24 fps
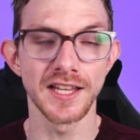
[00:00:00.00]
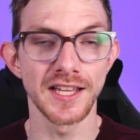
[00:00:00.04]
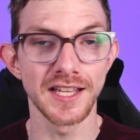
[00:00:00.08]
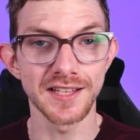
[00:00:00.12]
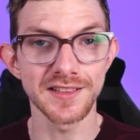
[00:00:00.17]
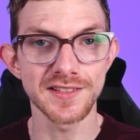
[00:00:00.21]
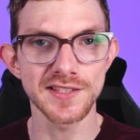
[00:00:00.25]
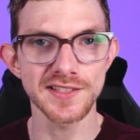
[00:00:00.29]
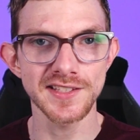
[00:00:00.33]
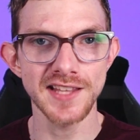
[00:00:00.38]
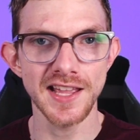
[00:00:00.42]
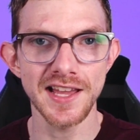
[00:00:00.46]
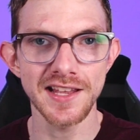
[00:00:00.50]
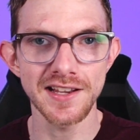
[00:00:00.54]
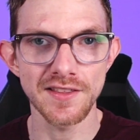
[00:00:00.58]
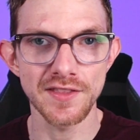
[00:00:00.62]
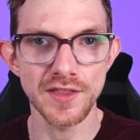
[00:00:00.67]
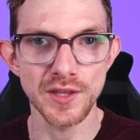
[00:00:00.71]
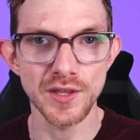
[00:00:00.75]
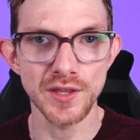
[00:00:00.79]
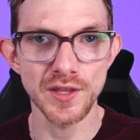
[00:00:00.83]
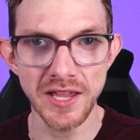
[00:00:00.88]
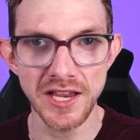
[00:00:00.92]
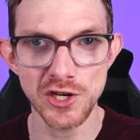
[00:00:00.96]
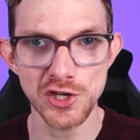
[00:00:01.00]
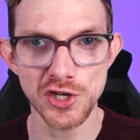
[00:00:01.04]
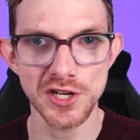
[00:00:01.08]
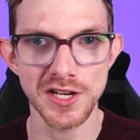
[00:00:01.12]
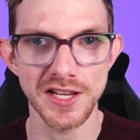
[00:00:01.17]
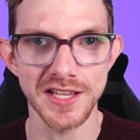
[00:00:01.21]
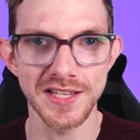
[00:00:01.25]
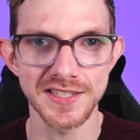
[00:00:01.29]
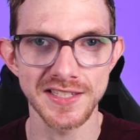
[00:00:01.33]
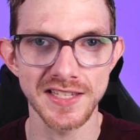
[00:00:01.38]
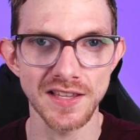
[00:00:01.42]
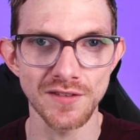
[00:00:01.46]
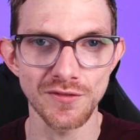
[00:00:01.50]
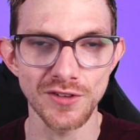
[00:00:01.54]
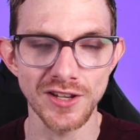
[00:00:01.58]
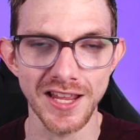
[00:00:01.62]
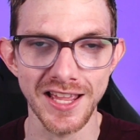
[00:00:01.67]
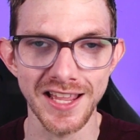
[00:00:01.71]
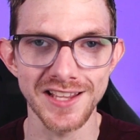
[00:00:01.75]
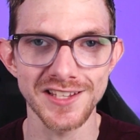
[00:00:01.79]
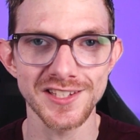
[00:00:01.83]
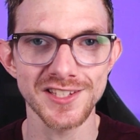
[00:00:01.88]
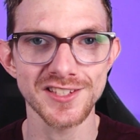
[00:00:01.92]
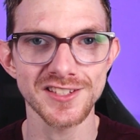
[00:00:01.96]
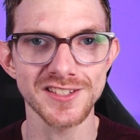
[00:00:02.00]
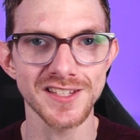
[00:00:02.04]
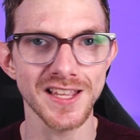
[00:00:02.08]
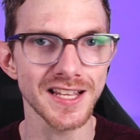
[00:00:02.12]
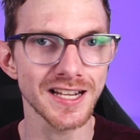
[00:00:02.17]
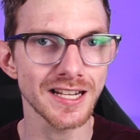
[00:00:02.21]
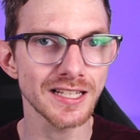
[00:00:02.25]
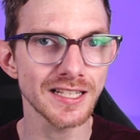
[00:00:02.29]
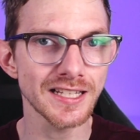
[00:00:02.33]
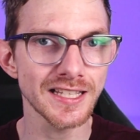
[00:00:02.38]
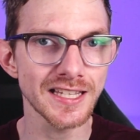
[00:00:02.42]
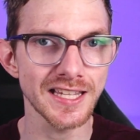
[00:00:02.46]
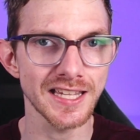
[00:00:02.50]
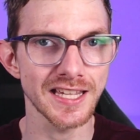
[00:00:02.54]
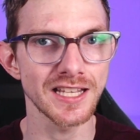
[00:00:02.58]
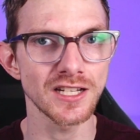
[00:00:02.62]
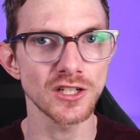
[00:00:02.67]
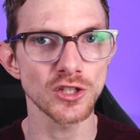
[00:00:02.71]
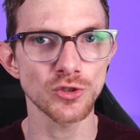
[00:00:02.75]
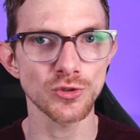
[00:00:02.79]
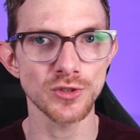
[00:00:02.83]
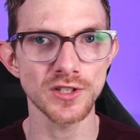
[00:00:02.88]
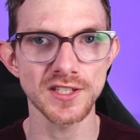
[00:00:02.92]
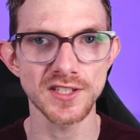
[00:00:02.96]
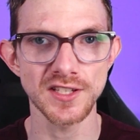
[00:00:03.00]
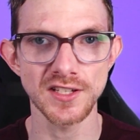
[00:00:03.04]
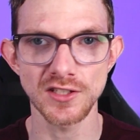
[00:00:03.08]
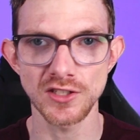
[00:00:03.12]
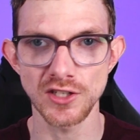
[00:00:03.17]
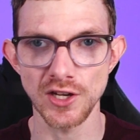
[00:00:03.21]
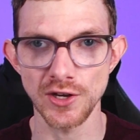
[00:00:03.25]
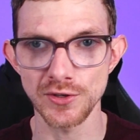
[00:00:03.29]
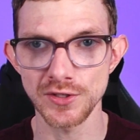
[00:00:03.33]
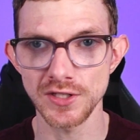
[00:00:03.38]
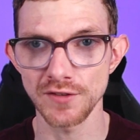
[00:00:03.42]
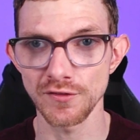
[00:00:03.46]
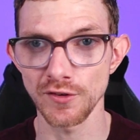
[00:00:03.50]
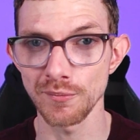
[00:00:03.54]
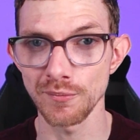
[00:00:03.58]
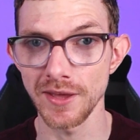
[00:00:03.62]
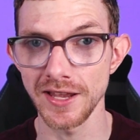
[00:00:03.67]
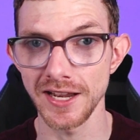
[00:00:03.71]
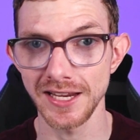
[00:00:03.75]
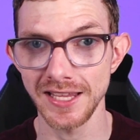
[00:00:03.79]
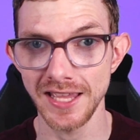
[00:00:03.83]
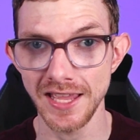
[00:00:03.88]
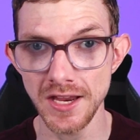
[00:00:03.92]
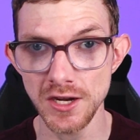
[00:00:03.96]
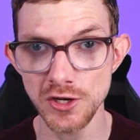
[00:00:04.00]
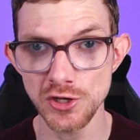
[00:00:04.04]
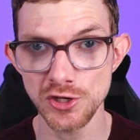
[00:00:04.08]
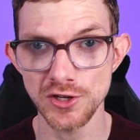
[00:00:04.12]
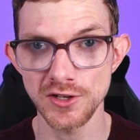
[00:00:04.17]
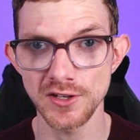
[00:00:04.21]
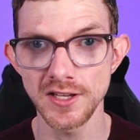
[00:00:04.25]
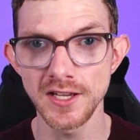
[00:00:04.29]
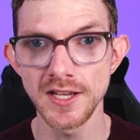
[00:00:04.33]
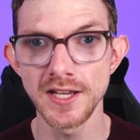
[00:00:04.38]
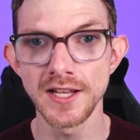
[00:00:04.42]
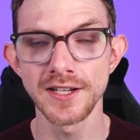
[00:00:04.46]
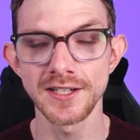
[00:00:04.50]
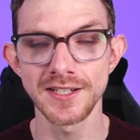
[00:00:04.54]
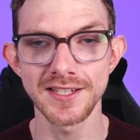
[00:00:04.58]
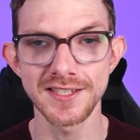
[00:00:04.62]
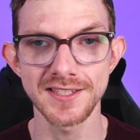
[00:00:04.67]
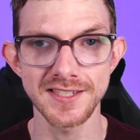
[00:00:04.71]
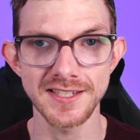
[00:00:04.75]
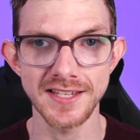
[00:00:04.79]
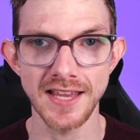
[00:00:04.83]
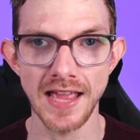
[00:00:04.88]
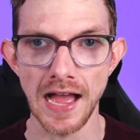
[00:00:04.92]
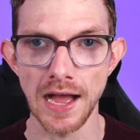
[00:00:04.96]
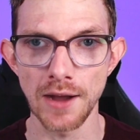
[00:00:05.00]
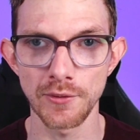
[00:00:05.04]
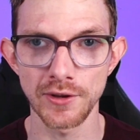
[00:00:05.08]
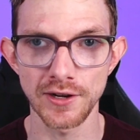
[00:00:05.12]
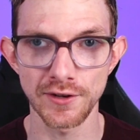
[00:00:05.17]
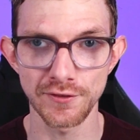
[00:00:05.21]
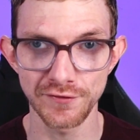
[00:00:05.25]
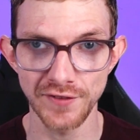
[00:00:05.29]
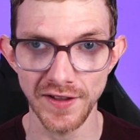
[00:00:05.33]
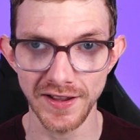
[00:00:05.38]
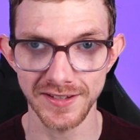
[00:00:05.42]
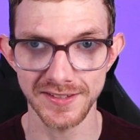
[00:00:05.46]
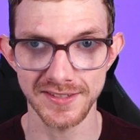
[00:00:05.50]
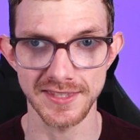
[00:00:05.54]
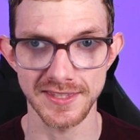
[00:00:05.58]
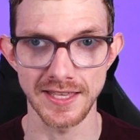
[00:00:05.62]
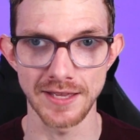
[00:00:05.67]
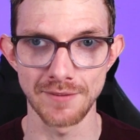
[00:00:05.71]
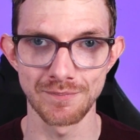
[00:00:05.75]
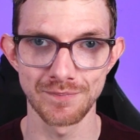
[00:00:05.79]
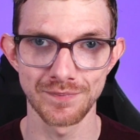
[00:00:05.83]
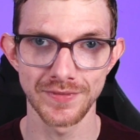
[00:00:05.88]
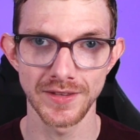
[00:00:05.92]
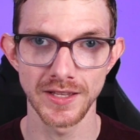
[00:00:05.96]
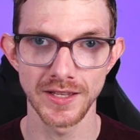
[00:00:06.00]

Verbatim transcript: Instead, the patient is given a steadily increasing dose of a medication to see how it affects them.